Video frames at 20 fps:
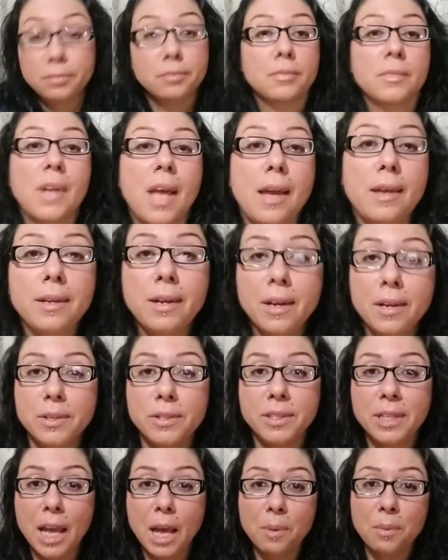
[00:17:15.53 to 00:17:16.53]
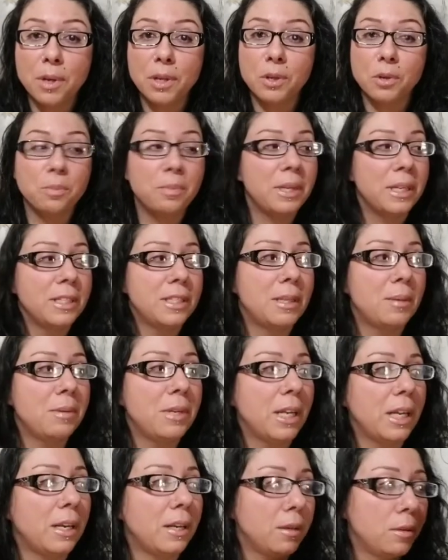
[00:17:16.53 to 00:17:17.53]
I can understand why you would be
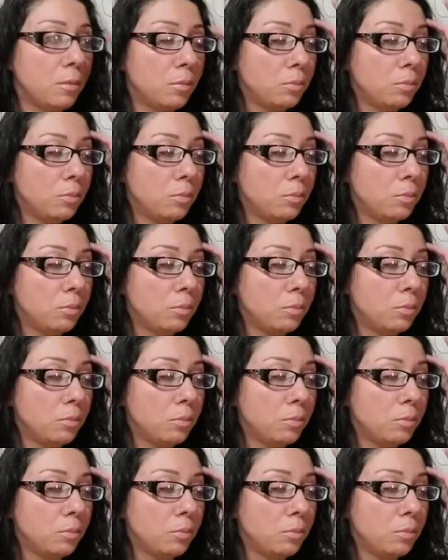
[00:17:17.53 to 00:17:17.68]
intimidated.